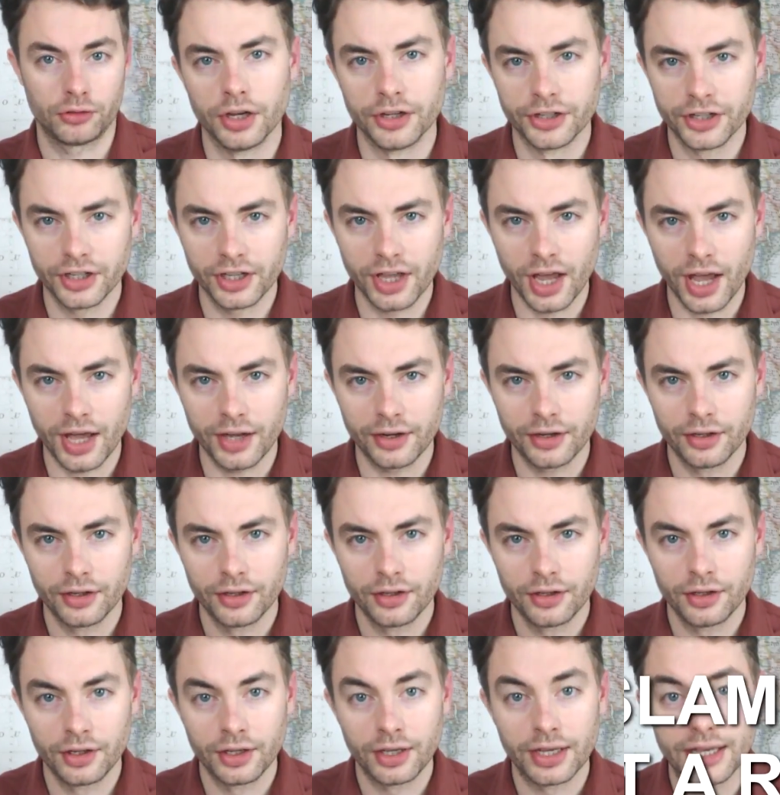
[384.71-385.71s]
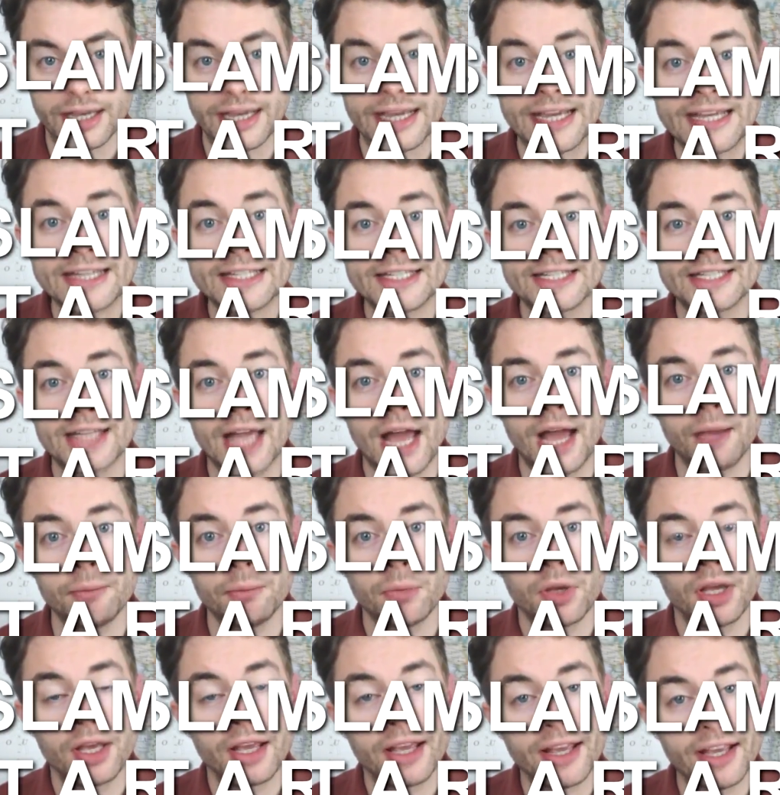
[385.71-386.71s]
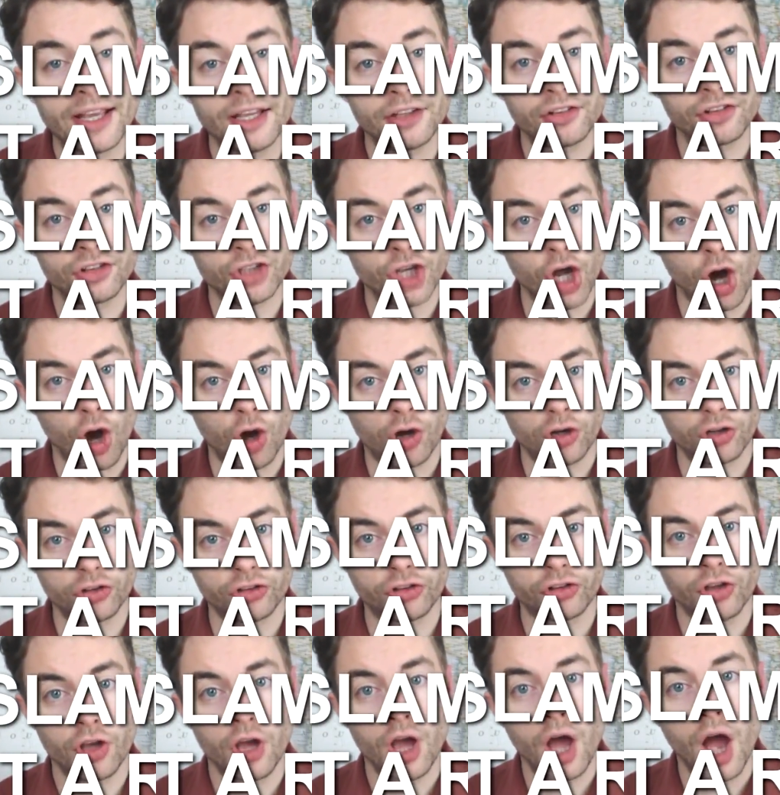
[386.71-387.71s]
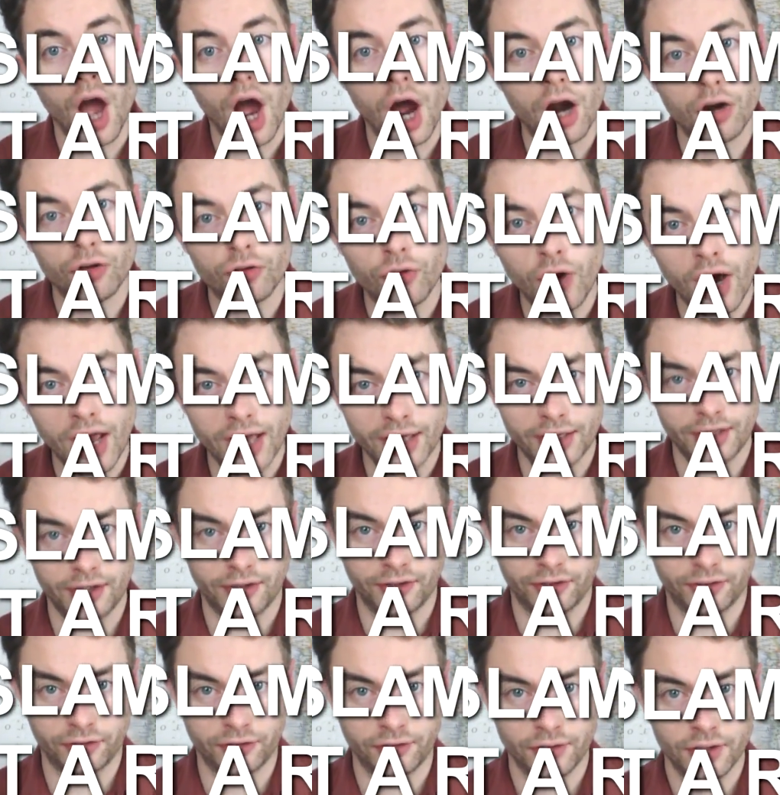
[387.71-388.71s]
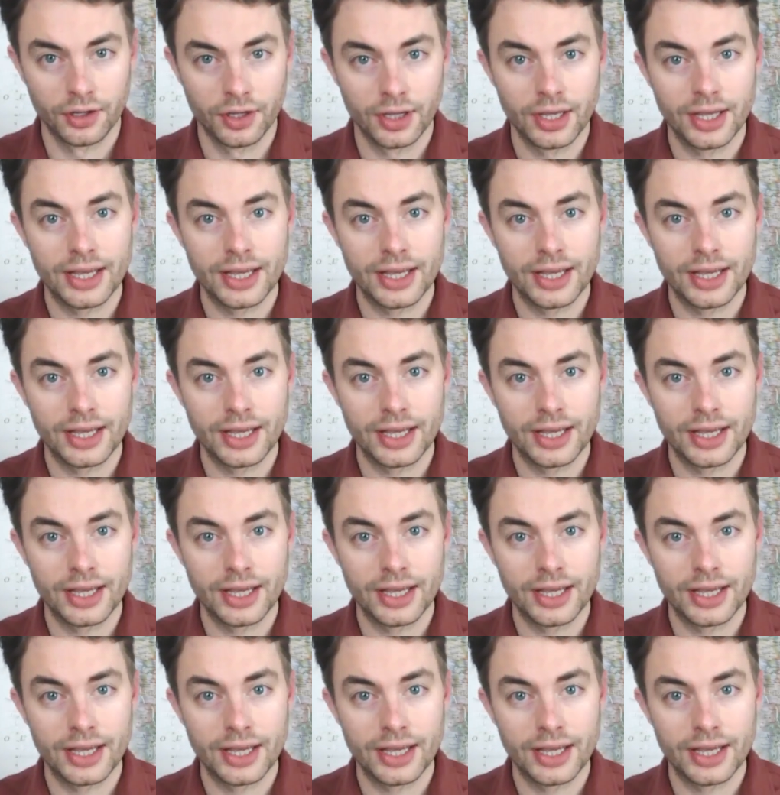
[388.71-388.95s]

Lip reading: And again, Islam is not a race.